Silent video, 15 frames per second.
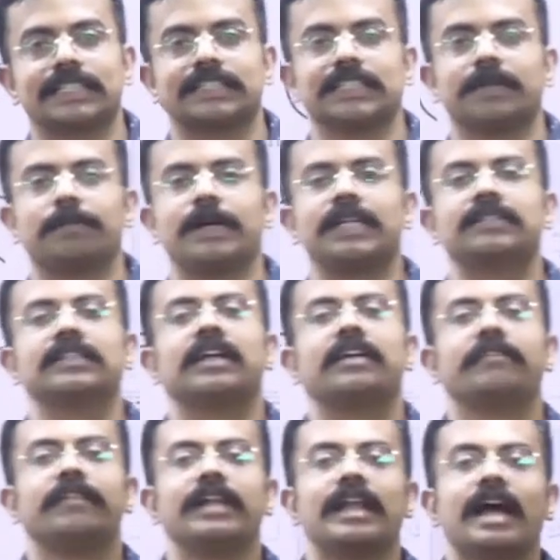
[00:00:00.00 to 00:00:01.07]
customers
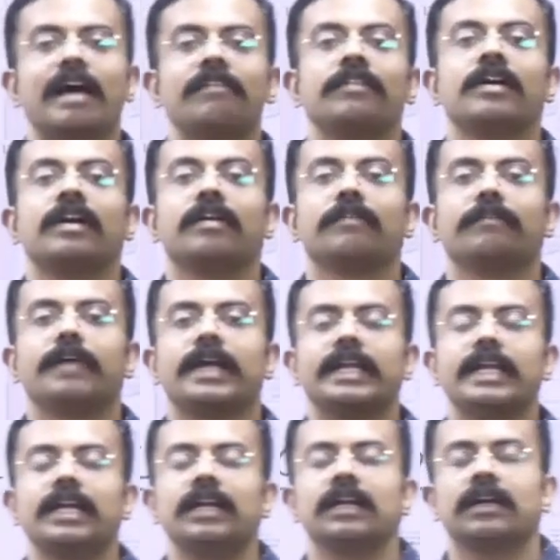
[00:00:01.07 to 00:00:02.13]
will have
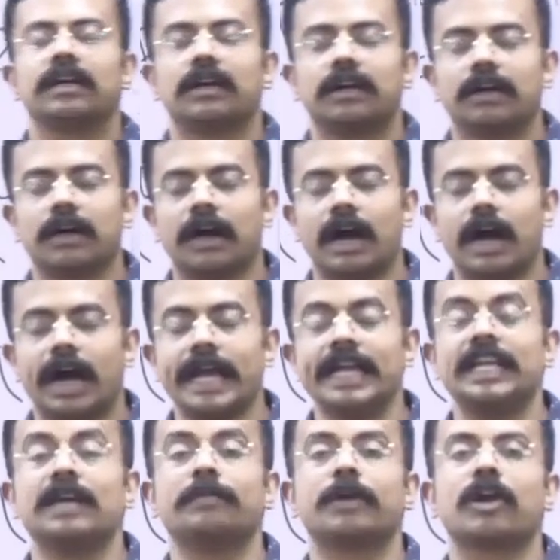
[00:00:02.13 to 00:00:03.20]
very
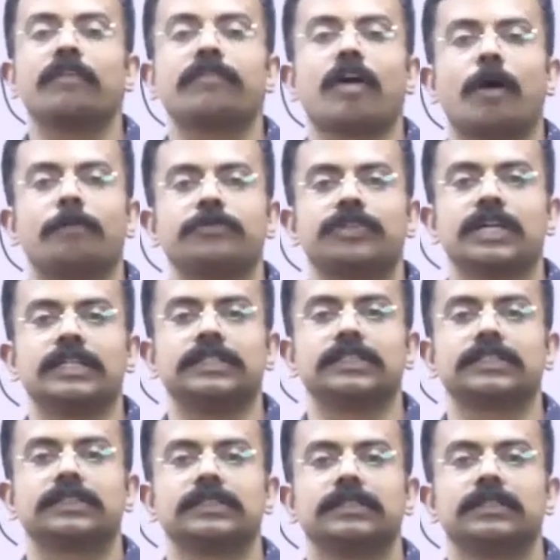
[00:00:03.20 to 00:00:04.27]
high number of
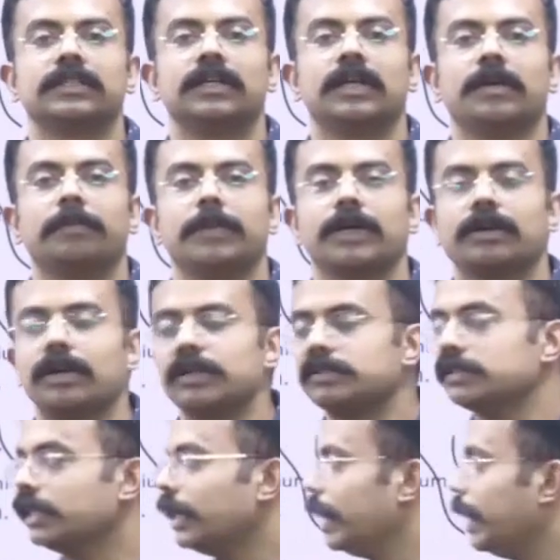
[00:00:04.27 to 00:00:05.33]
options, because